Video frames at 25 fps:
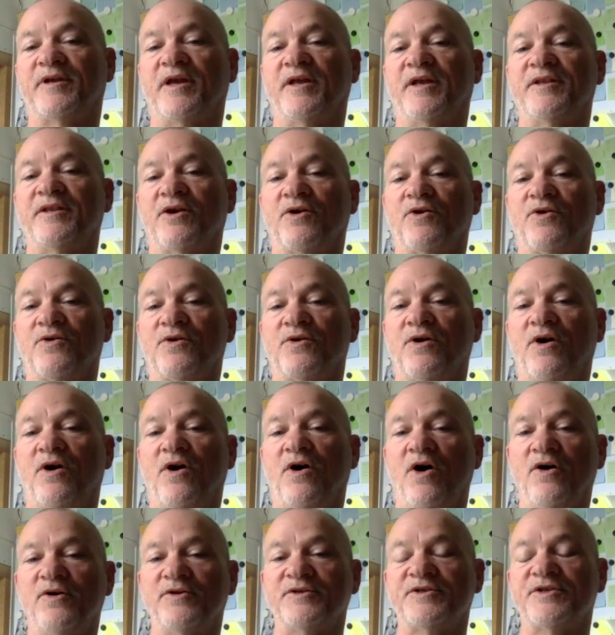And there are
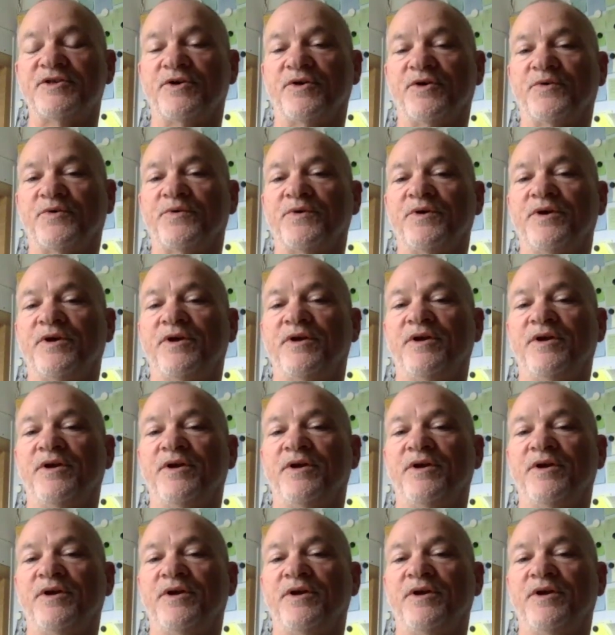also